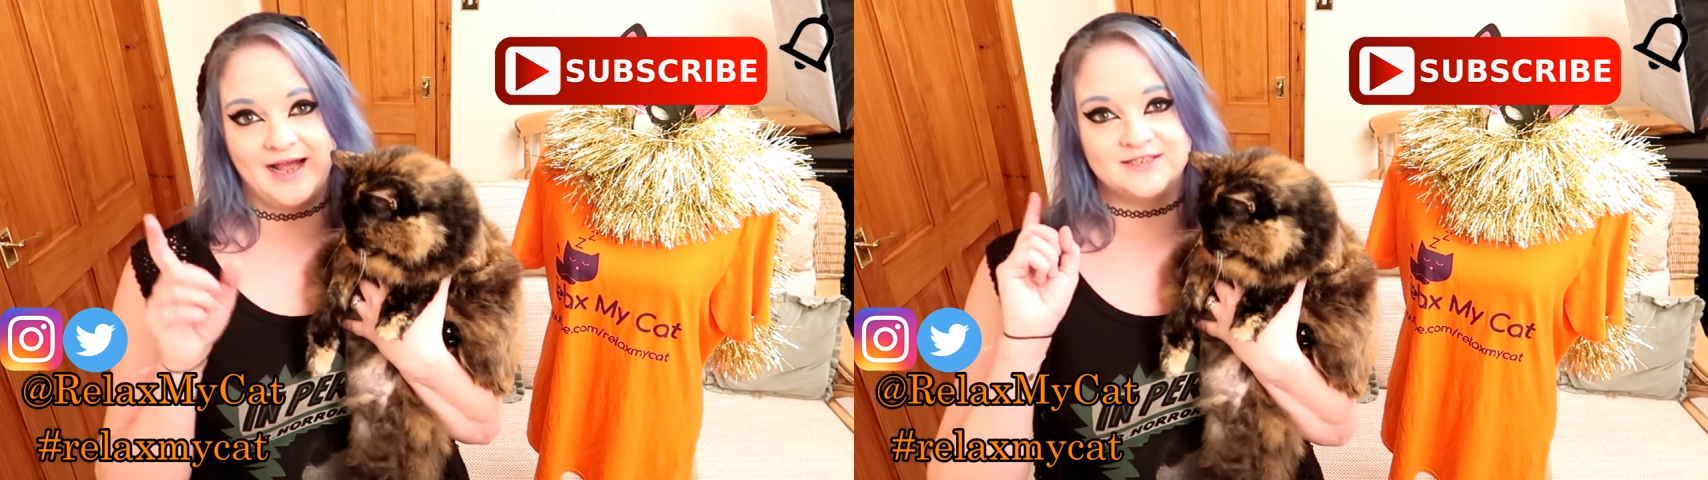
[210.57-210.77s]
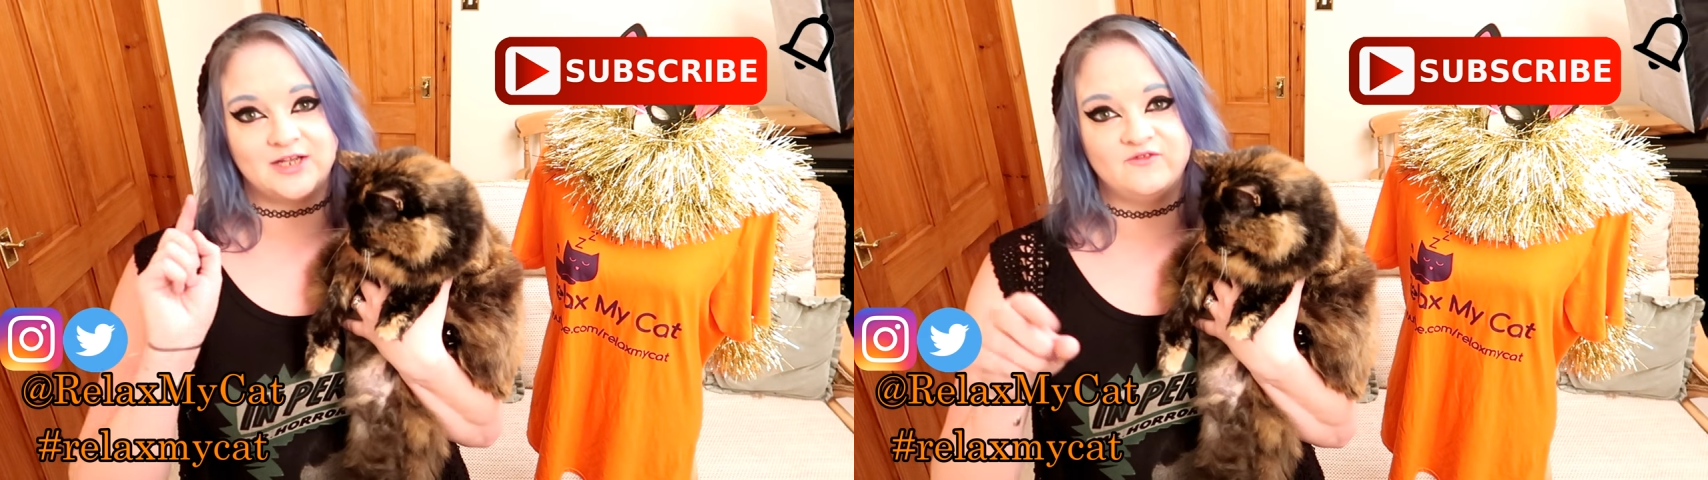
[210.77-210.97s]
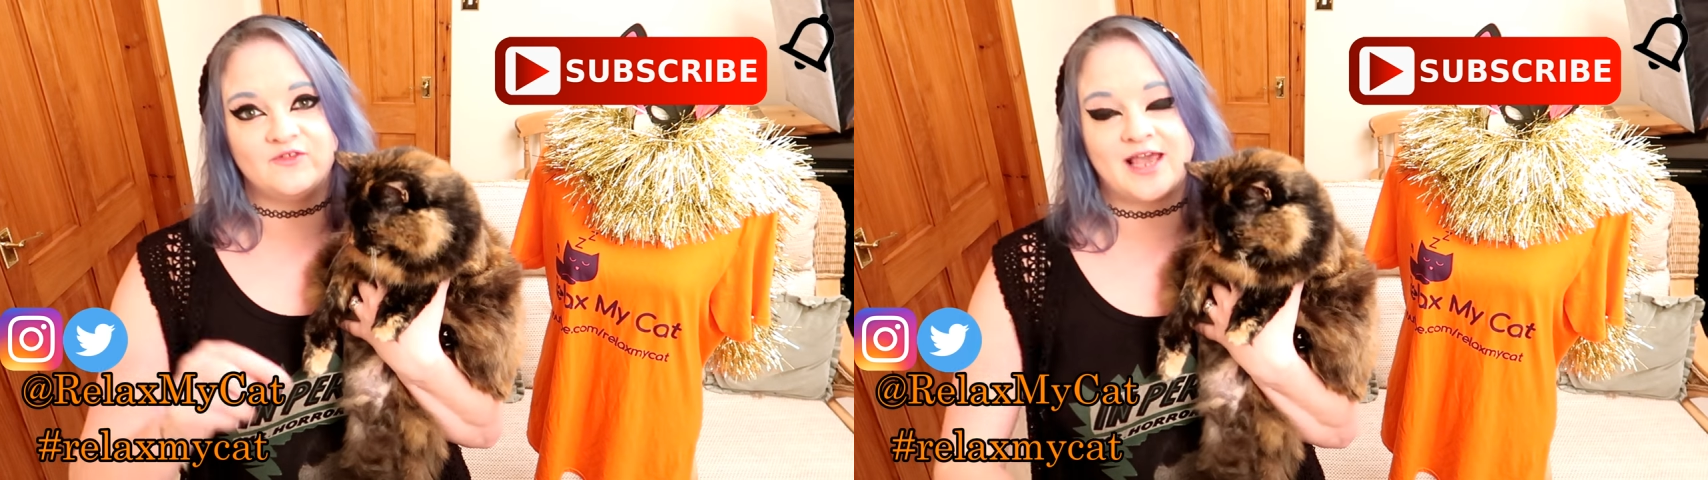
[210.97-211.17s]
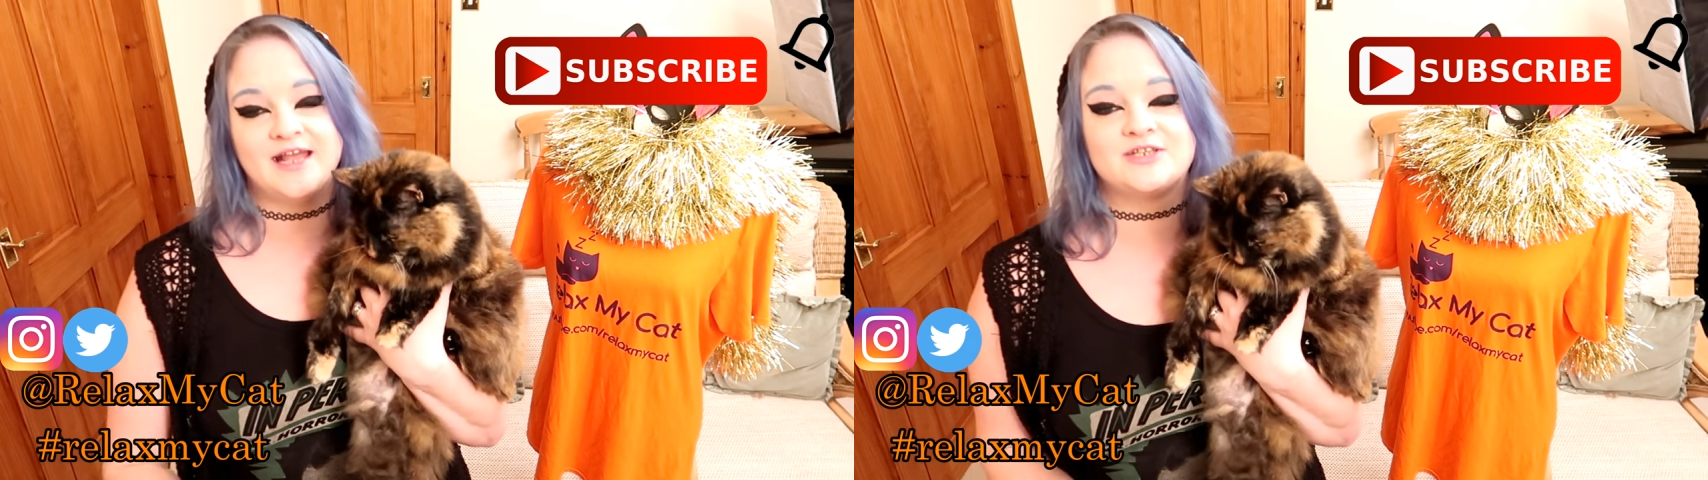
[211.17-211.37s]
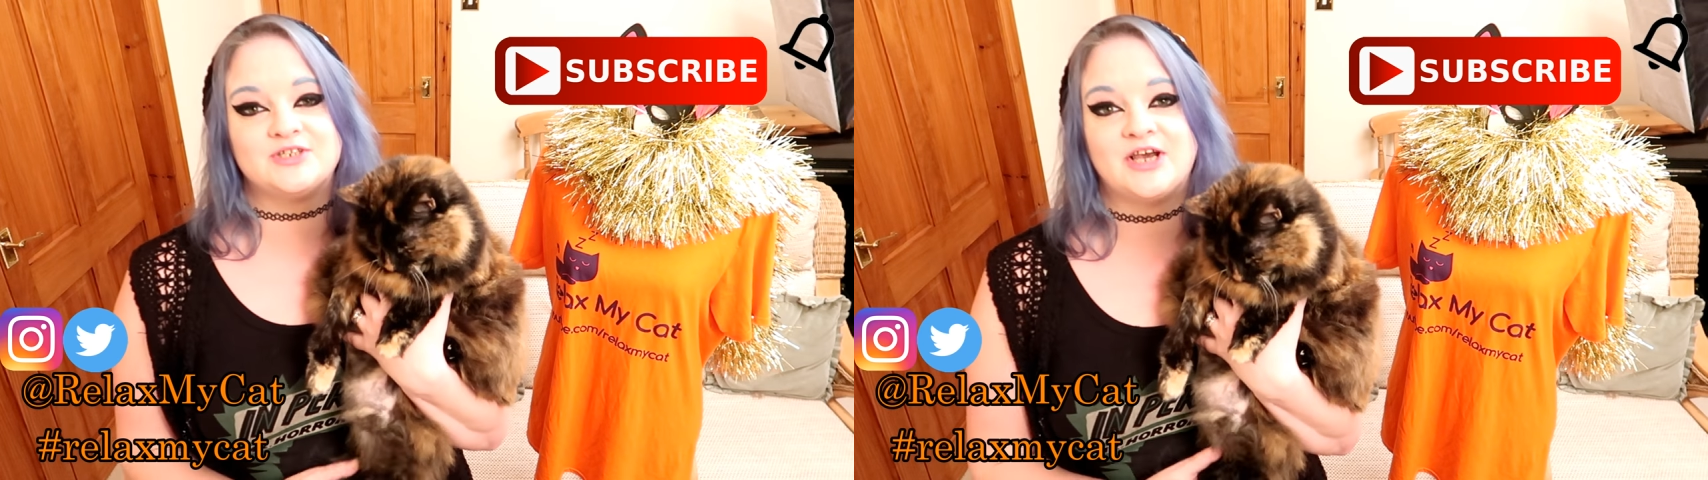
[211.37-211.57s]
And don't
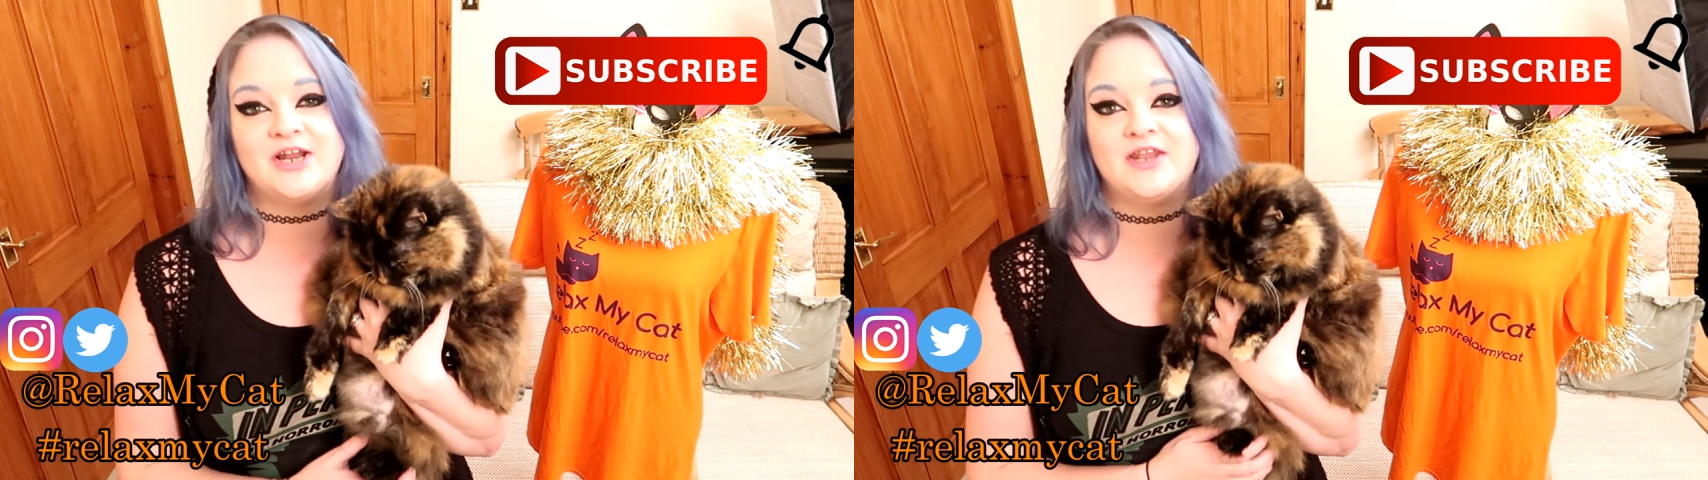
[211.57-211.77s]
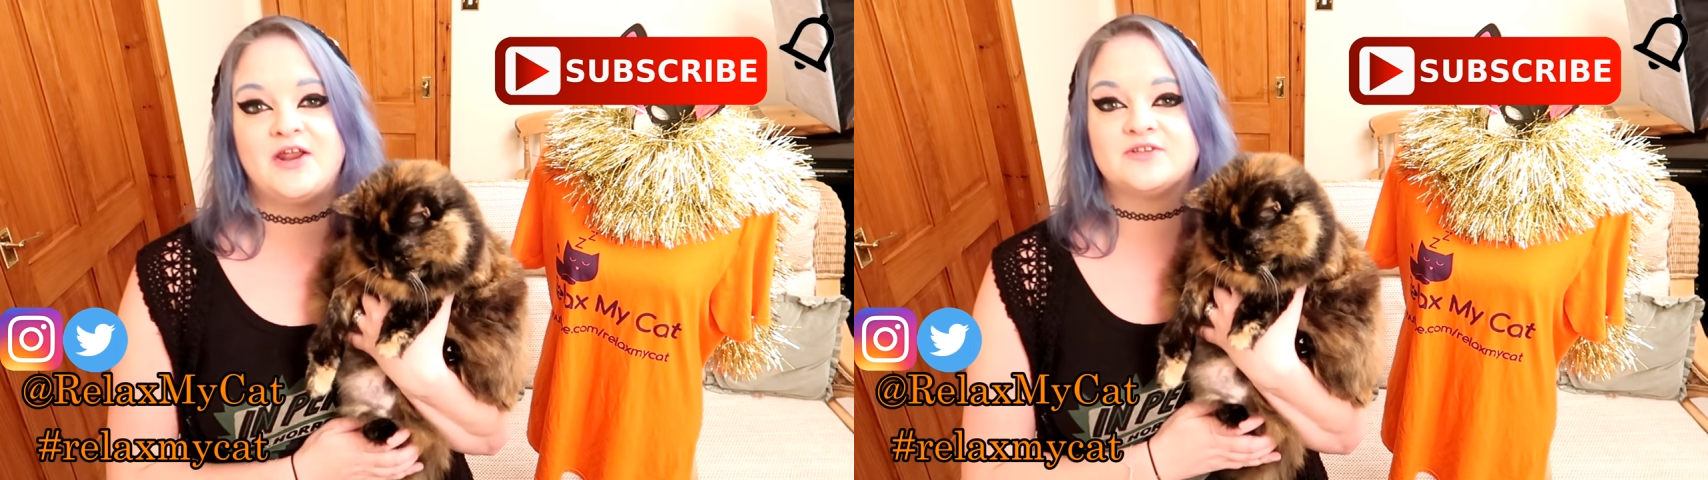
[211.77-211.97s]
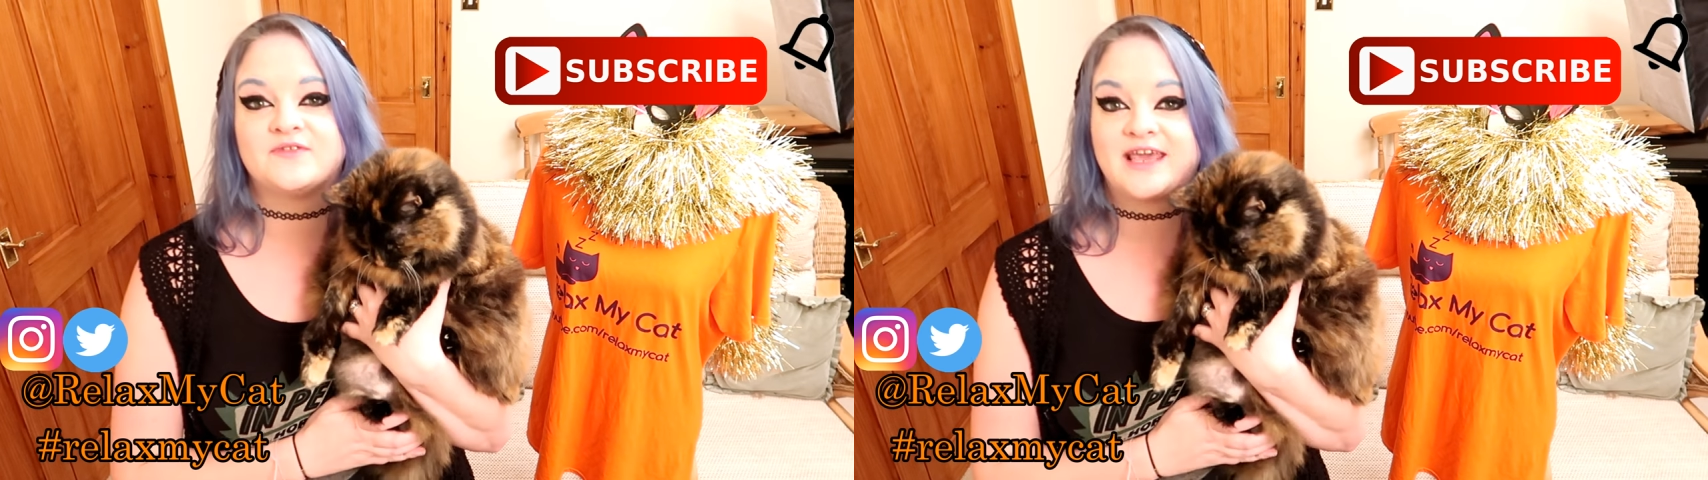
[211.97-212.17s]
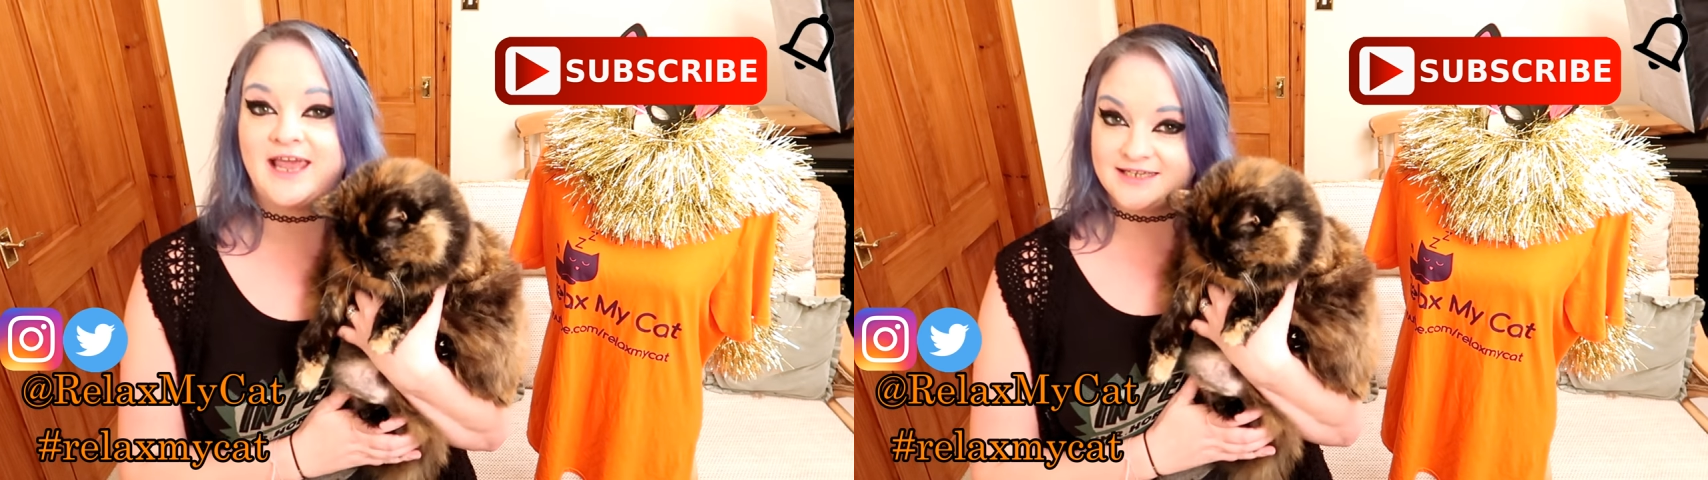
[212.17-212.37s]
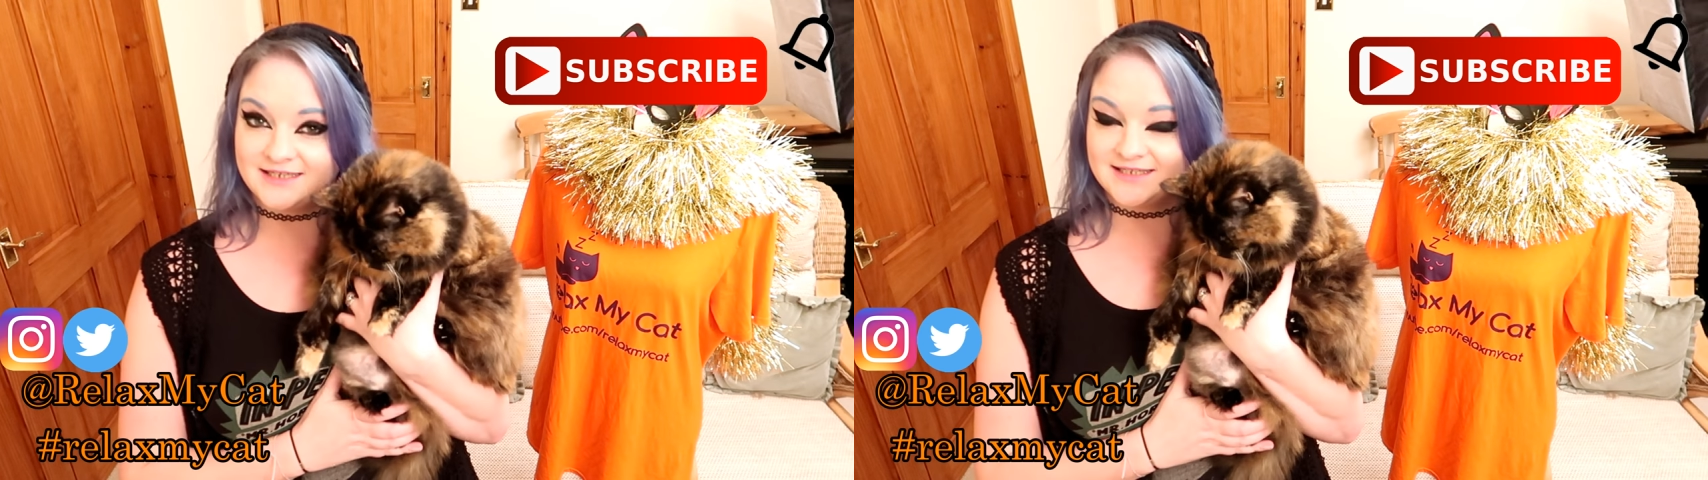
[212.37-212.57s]
forget to turn on the
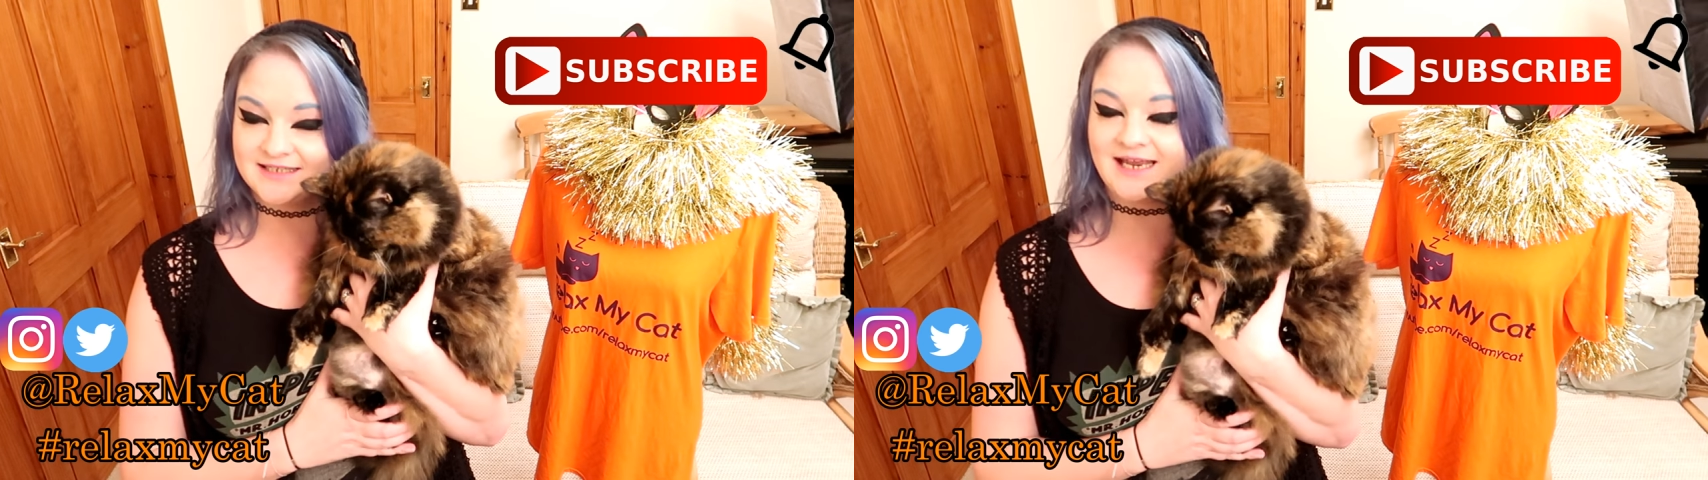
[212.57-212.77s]
notifications